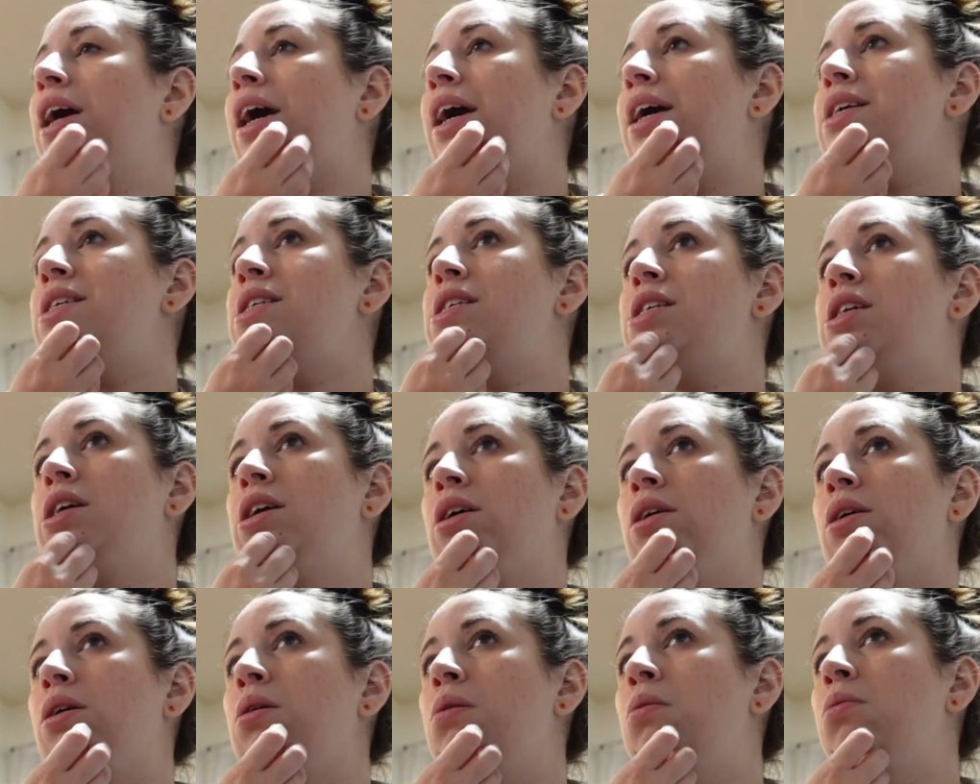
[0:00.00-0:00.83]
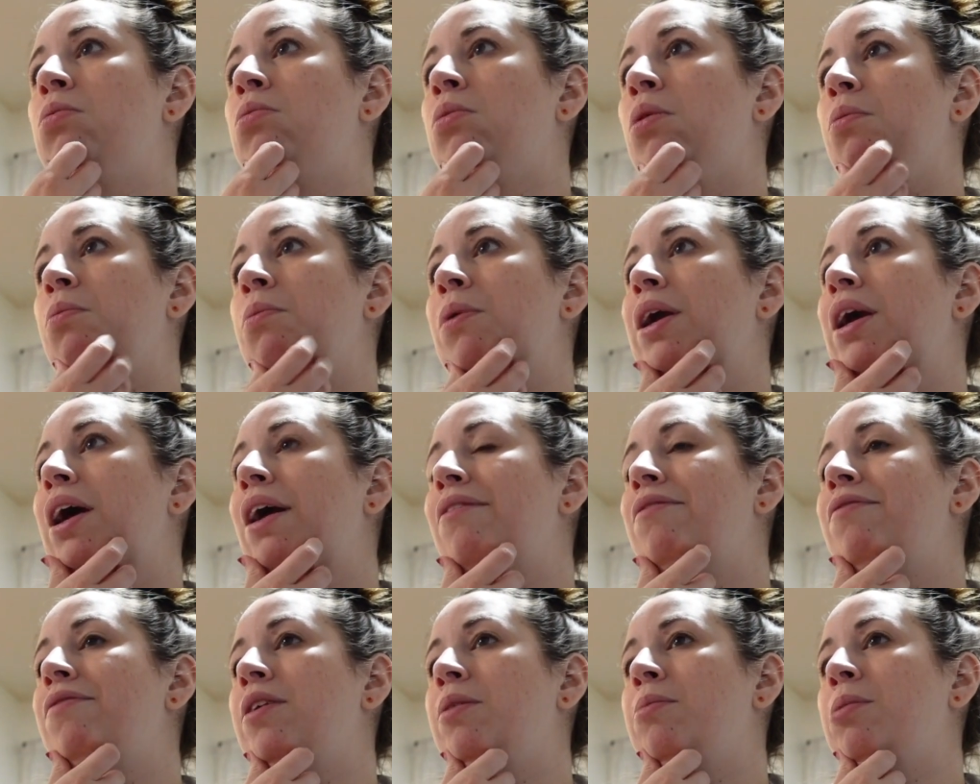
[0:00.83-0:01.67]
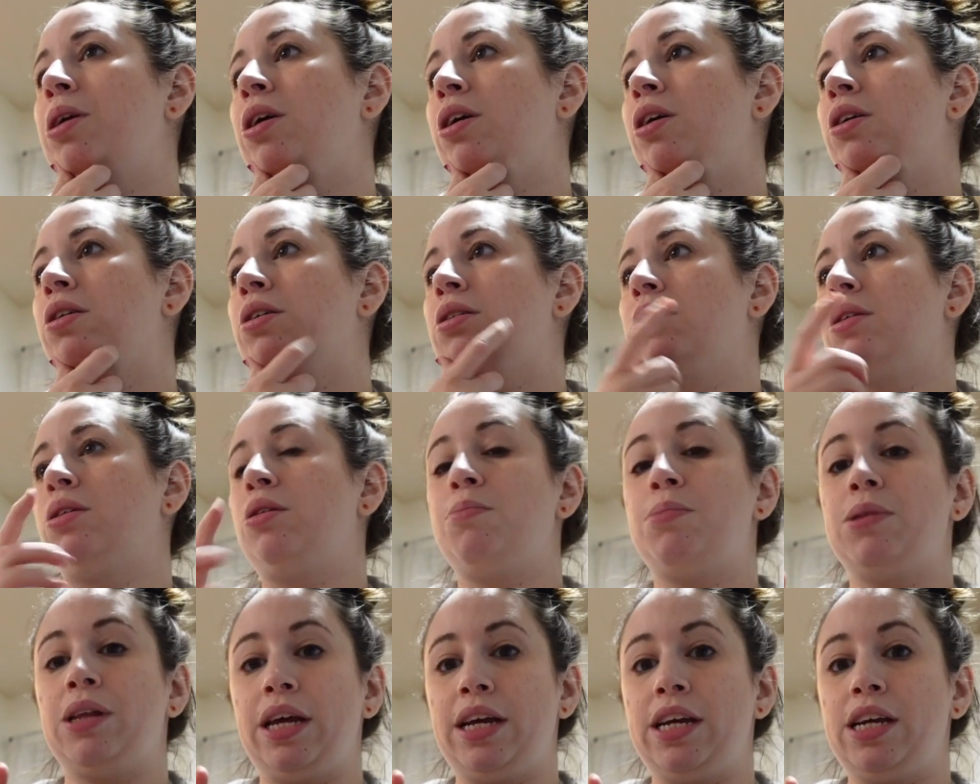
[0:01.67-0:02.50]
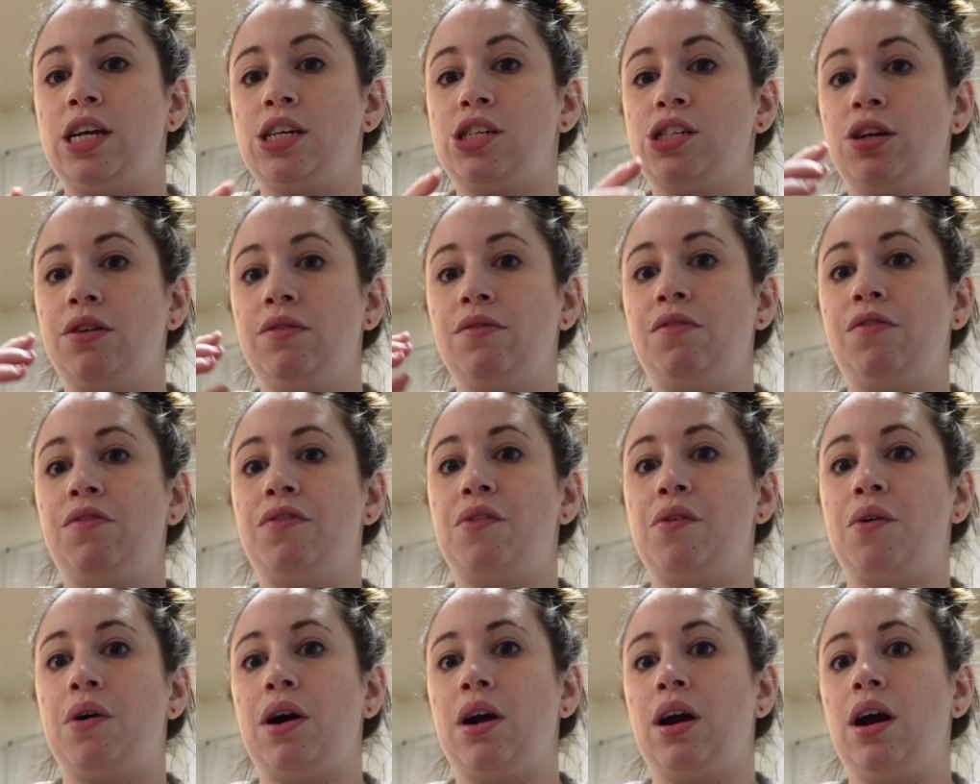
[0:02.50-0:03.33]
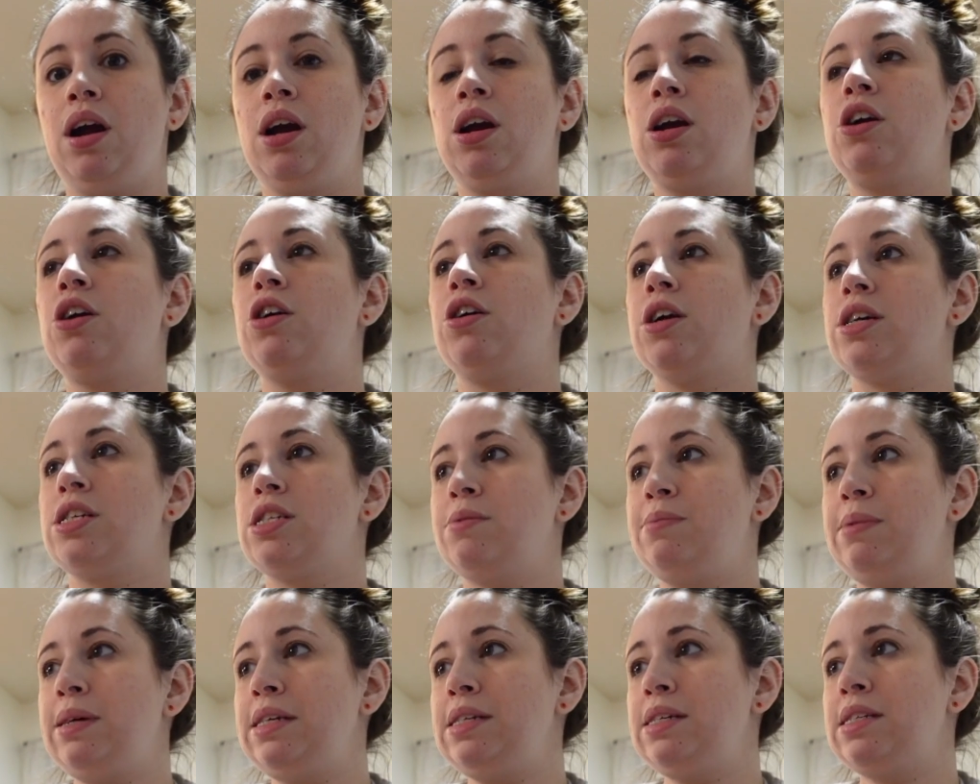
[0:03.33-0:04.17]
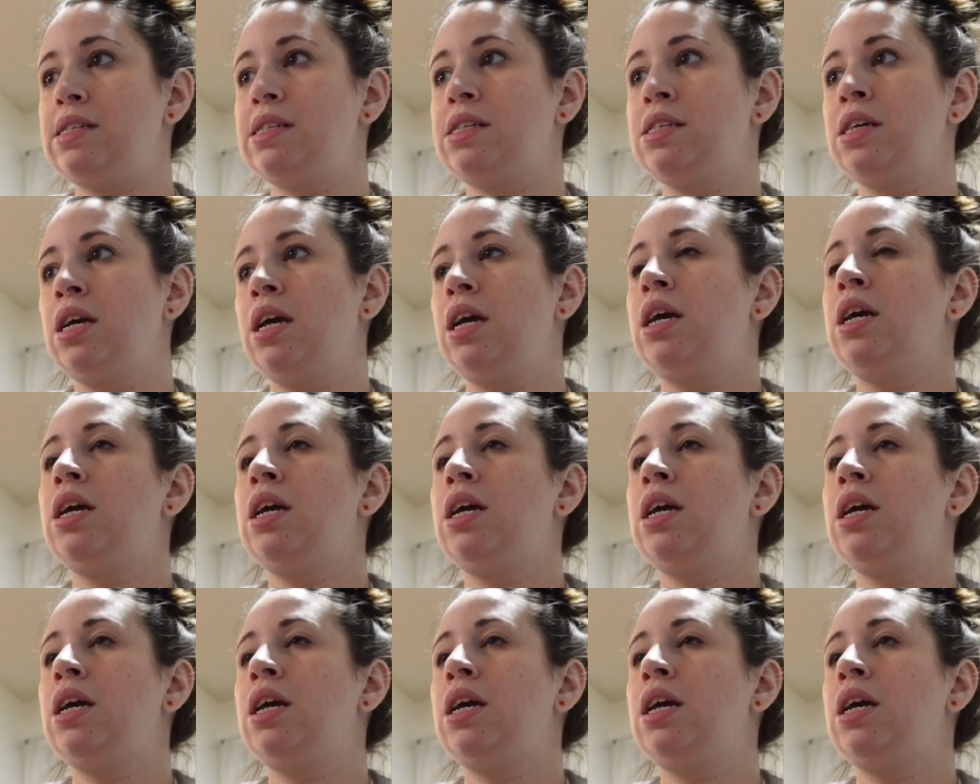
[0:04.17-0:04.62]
Last year, when we got Phoebe her little play kitchen for Christmas,